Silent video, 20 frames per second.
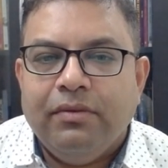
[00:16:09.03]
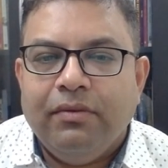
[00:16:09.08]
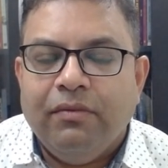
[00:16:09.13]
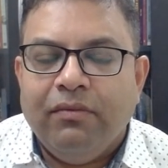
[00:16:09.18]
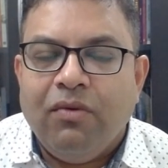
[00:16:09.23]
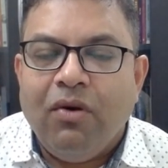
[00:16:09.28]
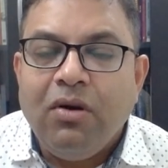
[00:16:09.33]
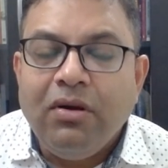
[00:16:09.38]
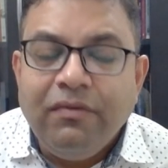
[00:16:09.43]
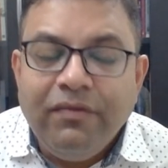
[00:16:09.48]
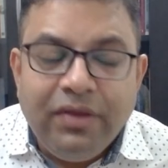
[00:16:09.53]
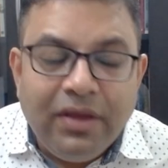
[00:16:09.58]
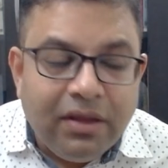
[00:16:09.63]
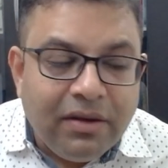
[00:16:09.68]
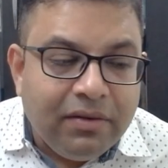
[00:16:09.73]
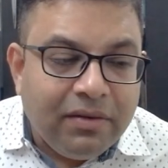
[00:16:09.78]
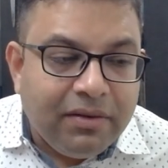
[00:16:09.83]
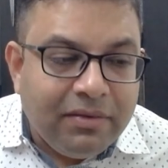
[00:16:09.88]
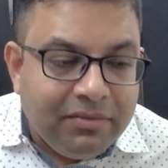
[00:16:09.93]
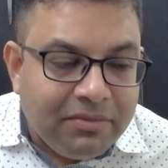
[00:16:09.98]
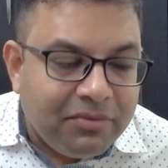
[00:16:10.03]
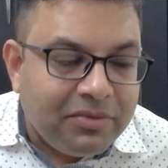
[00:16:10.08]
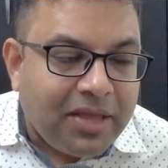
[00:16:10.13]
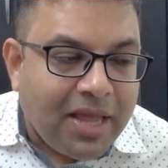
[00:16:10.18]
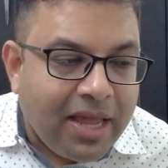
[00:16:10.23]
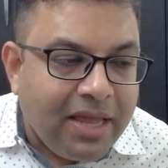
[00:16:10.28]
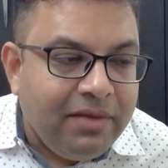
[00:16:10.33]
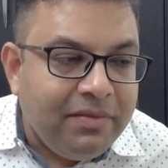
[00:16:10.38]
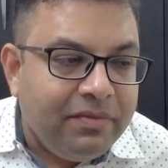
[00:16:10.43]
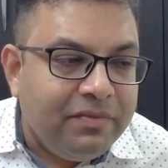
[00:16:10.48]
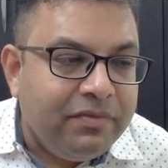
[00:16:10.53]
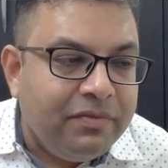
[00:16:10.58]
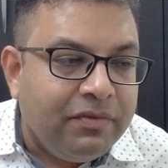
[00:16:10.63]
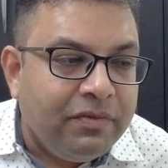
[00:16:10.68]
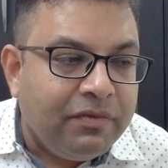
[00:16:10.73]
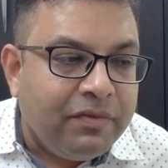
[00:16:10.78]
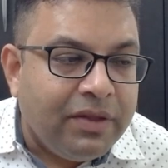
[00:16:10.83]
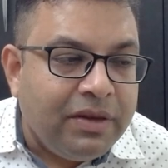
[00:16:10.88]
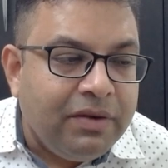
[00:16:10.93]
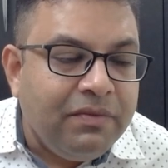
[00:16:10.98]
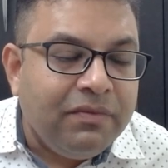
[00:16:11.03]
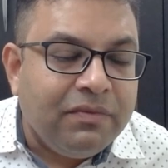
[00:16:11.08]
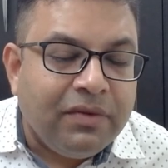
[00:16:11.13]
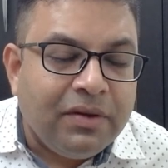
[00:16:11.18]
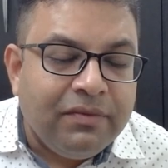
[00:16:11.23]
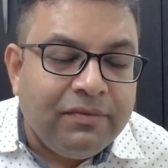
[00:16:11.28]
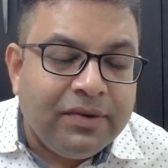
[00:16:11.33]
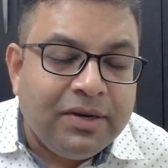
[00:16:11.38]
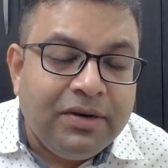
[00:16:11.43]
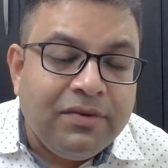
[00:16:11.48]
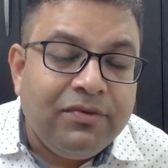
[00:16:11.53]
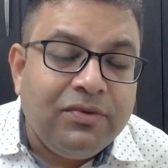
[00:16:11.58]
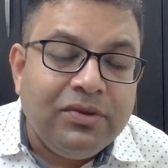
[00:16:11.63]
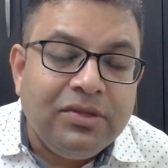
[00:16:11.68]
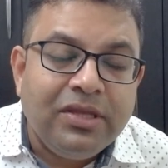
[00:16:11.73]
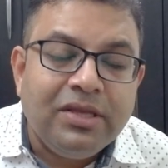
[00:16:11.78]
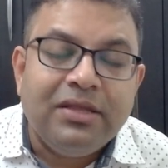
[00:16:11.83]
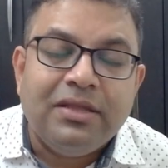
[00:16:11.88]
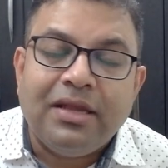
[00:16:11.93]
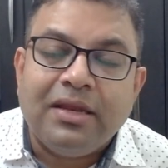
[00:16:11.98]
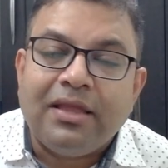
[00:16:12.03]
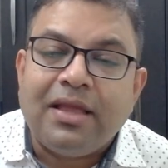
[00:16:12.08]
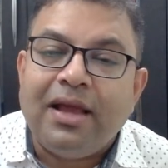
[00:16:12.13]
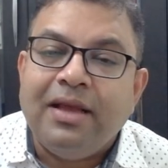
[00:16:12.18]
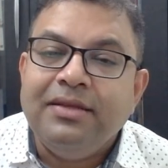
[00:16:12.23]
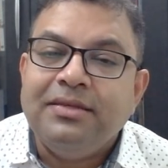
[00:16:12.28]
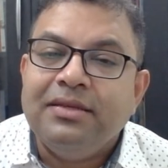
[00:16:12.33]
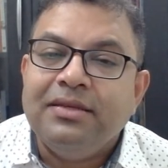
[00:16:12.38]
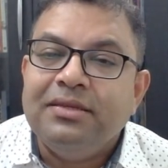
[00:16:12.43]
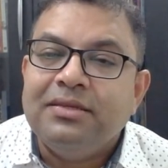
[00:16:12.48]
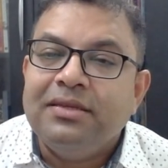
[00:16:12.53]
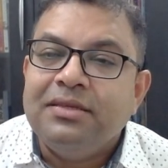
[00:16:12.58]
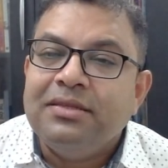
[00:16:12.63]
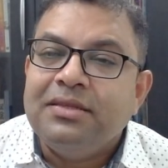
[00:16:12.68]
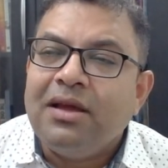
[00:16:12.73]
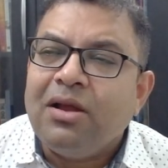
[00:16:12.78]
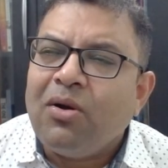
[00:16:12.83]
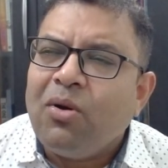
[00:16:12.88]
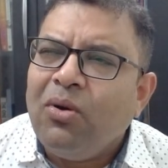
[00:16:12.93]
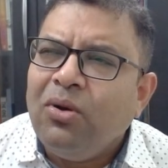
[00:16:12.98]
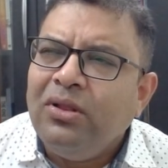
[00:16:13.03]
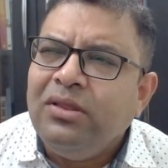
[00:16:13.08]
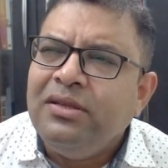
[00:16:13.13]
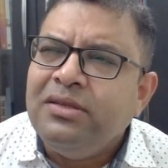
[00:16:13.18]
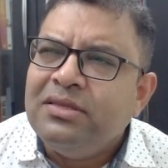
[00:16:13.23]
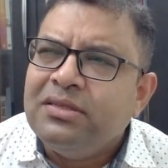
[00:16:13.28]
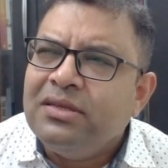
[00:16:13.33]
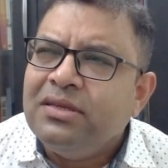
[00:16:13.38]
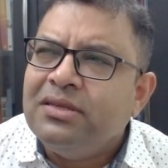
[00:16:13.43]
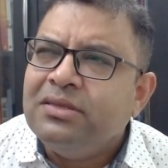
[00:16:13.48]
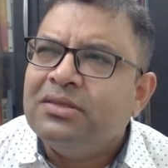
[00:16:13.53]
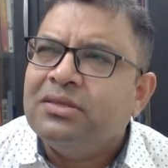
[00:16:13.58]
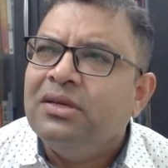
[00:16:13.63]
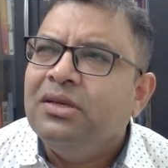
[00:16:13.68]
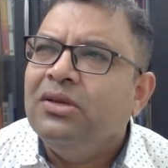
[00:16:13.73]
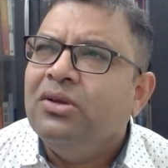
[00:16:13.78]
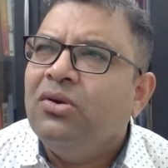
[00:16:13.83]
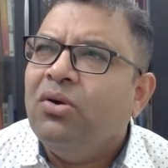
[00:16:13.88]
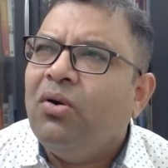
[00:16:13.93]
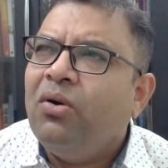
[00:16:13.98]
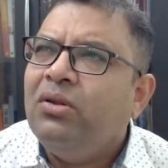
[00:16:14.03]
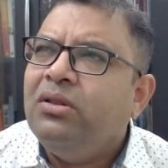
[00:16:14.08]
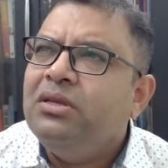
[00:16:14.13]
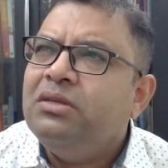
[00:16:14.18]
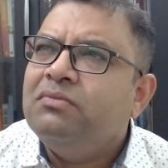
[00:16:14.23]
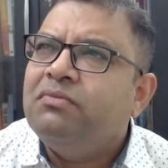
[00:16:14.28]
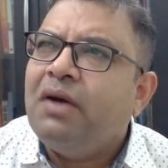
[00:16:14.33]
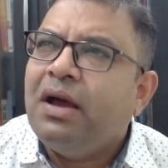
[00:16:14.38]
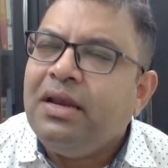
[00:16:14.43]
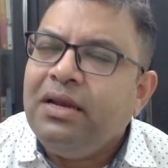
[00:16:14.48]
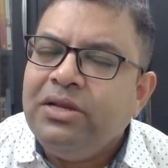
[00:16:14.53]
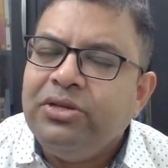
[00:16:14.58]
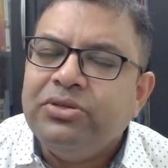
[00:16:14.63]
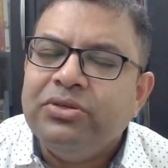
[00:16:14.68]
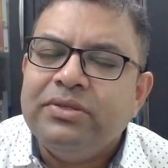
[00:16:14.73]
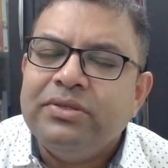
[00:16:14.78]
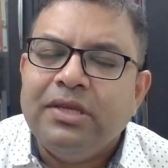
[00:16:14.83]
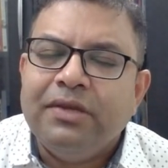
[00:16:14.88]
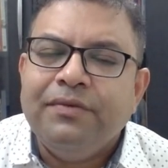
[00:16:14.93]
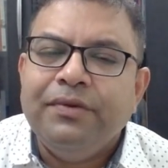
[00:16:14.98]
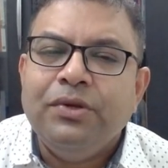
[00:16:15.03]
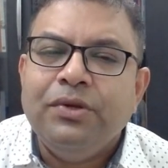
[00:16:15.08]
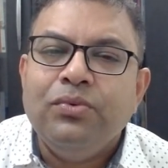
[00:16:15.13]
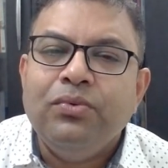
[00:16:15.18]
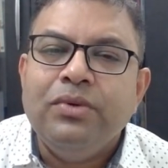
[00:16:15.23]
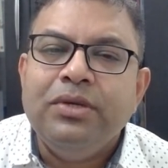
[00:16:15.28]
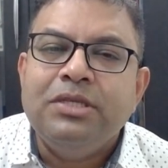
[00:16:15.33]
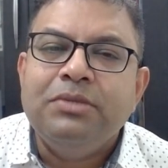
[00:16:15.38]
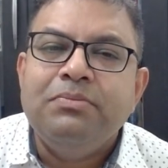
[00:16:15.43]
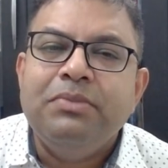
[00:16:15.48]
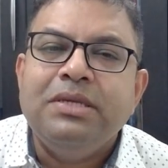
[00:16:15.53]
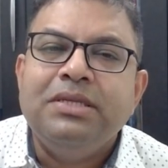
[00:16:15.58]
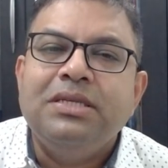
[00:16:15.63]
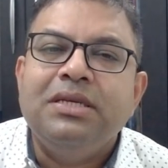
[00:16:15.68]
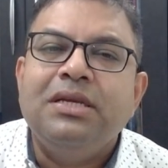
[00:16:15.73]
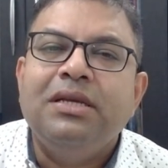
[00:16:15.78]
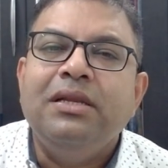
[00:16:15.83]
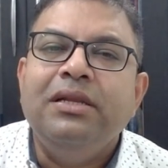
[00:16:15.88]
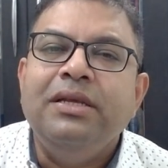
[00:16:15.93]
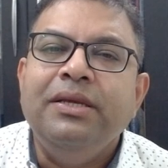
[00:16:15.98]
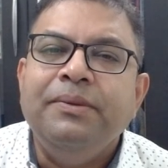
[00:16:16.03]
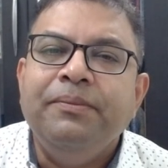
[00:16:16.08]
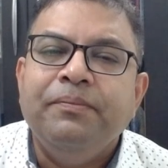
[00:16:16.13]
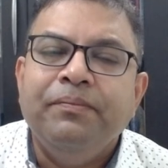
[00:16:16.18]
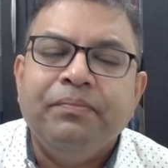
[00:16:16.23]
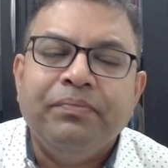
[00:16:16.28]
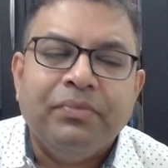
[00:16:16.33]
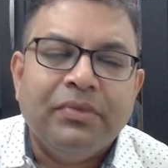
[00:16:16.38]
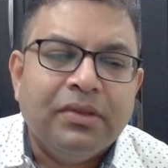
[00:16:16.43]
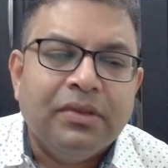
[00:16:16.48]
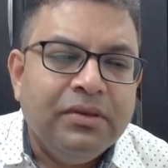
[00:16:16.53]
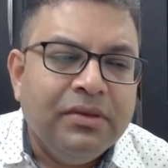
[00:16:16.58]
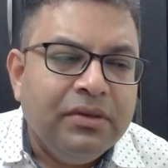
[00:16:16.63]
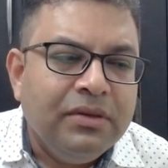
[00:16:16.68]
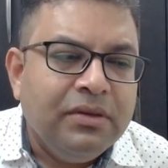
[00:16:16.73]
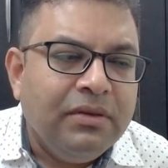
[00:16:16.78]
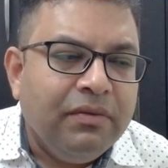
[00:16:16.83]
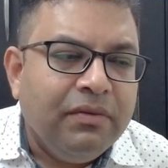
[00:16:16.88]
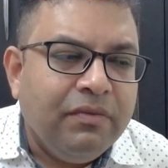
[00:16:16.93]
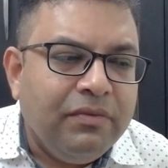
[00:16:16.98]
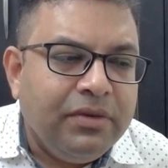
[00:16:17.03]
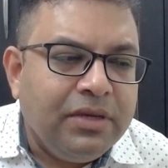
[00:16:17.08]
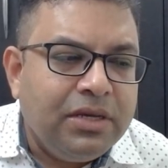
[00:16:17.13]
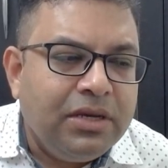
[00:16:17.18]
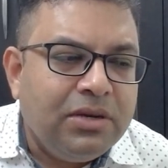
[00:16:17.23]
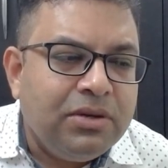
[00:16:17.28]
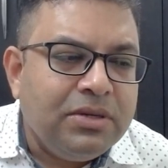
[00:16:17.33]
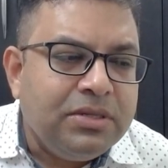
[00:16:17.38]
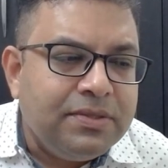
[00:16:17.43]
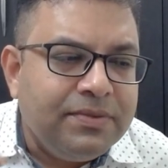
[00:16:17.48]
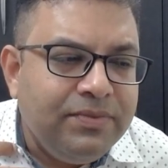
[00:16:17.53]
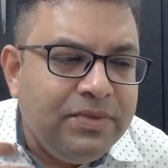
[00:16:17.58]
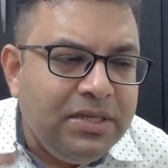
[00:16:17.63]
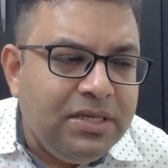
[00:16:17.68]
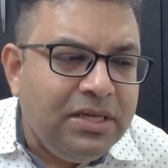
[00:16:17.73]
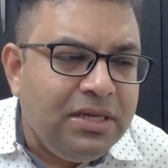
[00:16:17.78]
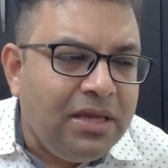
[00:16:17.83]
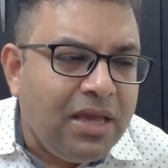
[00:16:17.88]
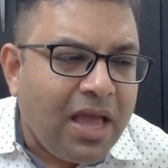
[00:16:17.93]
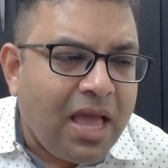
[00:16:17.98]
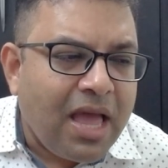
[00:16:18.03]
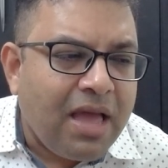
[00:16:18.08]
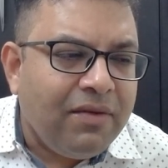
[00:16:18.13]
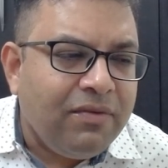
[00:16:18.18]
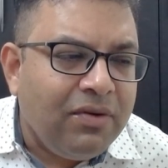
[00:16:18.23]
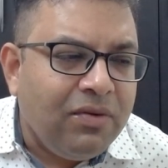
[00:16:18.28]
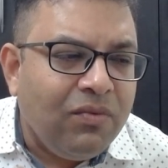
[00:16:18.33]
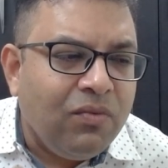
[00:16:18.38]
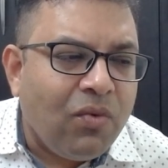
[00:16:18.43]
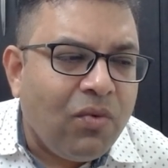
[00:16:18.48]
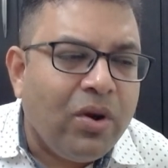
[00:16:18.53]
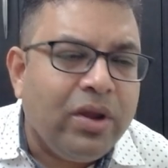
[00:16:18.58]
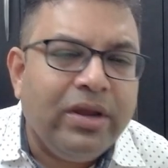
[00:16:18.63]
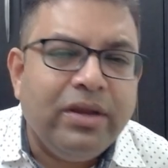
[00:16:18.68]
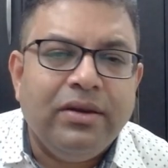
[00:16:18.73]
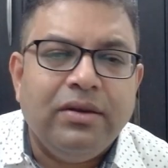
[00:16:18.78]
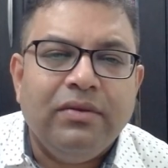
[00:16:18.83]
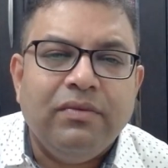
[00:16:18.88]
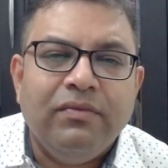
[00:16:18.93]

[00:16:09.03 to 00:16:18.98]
One wonderful thing that Thai says is that all these things, all these violations that we do is basically because we have a void.